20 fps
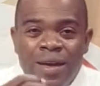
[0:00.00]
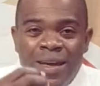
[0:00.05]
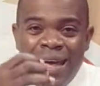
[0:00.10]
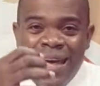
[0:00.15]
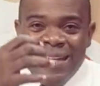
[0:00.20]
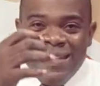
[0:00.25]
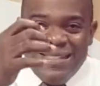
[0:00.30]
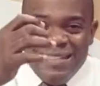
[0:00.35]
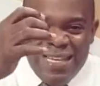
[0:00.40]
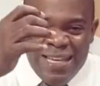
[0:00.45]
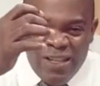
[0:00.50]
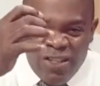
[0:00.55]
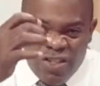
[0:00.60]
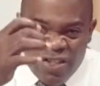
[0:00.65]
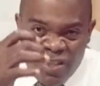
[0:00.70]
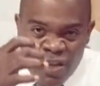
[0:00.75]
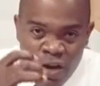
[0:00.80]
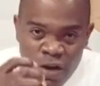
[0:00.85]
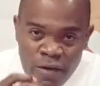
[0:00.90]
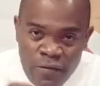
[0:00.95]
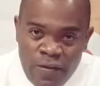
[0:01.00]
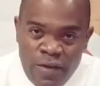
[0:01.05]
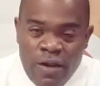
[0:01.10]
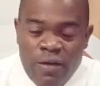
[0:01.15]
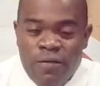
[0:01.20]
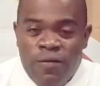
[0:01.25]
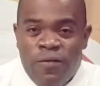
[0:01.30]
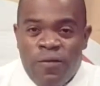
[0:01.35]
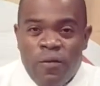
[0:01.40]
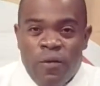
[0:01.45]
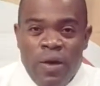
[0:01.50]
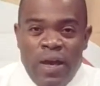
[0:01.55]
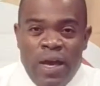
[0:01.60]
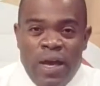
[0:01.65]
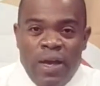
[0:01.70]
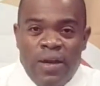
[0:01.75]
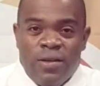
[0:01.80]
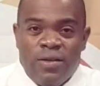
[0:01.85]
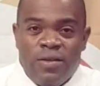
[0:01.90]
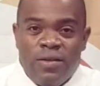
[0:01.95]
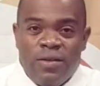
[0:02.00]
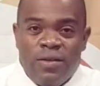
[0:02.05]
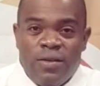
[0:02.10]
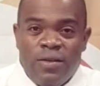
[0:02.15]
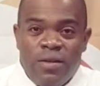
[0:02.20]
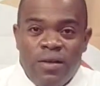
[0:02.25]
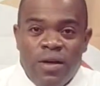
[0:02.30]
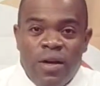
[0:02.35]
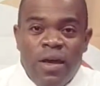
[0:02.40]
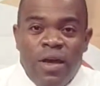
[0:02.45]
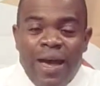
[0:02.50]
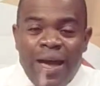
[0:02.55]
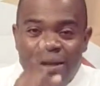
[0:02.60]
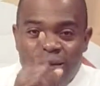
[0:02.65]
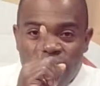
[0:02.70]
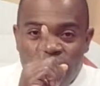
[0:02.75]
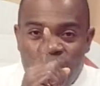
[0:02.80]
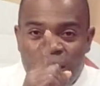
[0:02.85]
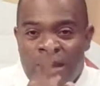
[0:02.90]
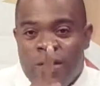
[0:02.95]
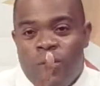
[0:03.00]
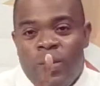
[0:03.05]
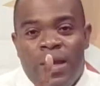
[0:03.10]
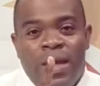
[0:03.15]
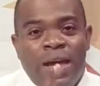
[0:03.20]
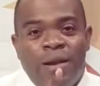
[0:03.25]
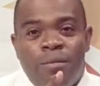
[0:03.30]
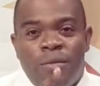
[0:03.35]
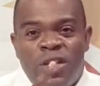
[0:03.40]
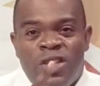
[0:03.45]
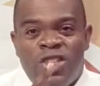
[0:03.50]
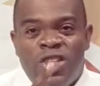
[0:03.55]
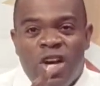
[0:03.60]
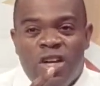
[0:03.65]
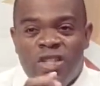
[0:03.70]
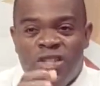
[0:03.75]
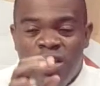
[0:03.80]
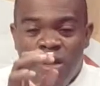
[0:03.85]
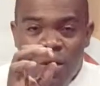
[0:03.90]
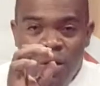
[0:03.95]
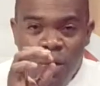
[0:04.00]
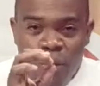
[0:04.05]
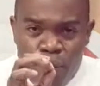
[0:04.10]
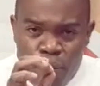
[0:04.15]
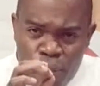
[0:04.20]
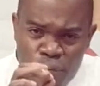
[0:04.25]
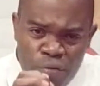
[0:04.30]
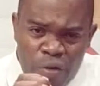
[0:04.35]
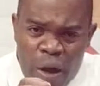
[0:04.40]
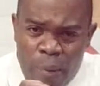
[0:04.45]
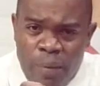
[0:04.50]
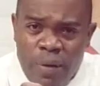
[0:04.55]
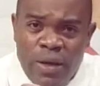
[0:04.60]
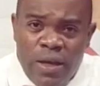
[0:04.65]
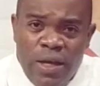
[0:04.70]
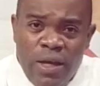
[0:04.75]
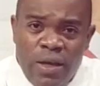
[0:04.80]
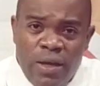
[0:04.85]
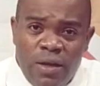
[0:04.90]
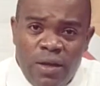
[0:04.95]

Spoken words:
It's deserving of 4 years. And then we can be judged properly.